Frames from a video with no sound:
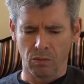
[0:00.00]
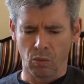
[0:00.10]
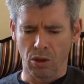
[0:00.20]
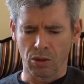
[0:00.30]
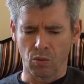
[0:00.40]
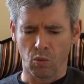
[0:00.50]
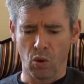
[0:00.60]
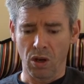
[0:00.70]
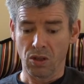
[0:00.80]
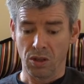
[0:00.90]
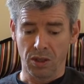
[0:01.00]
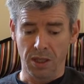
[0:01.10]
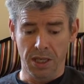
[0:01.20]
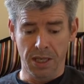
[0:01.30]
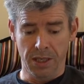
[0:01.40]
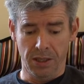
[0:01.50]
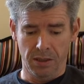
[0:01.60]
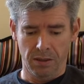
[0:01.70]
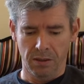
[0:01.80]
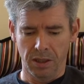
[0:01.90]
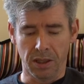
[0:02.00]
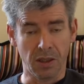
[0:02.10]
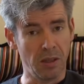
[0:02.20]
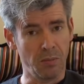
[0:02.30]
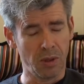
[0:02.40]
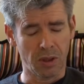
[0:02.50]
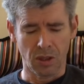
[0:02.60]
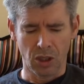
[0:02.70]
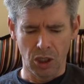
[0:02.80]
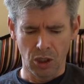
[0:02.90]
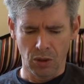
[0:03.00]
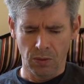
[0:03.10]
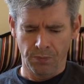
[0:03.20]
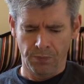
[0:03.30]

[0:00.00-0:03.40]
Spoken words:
what wasn't in it, Nicodemus continued.